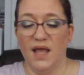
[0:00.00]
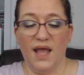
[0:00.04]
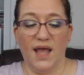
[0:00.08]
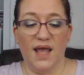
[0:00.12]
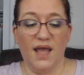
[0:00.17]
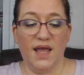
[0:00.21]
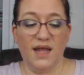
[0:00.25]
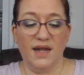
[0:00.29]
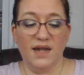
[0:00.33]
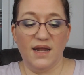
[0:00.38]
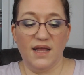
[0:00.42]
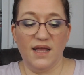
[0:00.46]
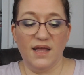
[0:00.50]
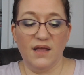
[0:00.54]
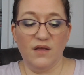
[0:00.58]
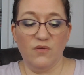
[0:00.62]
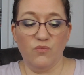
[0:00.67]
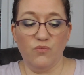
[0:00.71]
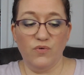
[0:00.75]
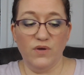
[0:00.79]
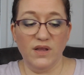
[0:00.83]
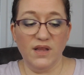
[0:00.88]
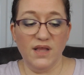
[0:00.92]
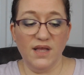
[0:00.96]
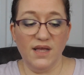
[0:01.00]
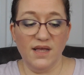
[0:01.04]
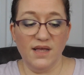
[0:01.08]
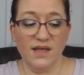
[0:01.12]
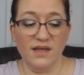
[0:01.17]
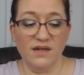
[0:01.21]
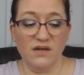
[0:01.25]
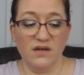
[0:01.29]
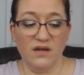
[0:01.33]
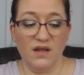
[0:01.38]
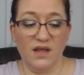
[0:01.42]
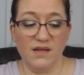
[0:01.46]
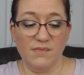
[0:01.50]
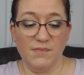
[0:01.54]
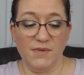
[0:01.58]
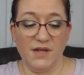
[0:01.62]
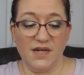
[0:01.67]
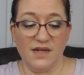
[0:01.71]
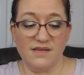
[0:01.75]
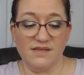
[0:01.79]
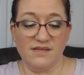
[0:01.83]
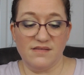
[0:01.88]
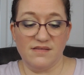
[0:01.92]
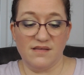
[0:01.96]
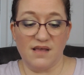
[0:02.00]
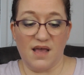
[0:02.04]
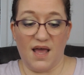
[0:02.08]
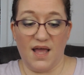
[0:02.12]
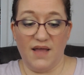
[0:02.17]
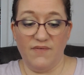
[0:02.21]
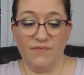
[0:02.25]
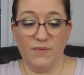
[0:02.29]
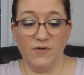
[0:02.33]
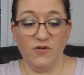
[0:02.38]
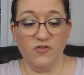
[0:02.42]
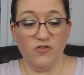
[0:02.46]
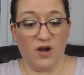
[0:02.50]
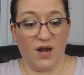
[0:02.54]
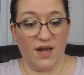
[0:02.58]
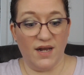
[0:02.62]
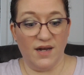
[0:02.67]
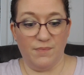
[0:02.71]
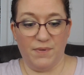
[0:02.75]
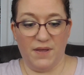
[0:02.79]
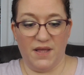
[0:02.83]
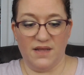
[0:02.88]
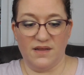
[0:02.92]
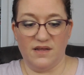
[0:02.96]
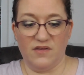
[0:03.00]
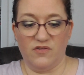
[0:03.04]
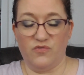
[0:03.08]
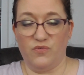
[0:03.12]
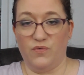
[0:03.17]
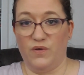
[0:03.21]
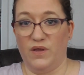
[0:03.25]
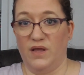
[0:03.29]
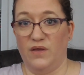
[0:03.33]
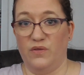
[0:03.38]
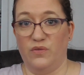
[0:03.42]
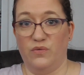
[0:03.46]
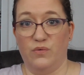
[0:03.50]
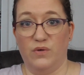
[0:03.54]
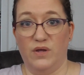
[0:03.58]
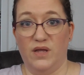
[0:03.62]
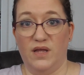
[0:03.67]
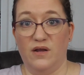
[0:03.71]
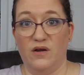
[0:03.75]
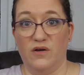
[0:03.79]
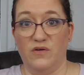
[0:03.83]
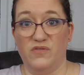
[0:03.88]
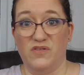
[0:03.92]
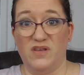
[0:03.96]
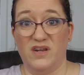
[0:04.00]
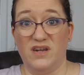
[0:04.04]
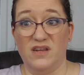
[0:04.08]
And it really, I mean, I've been trying to pan this for like 3 years,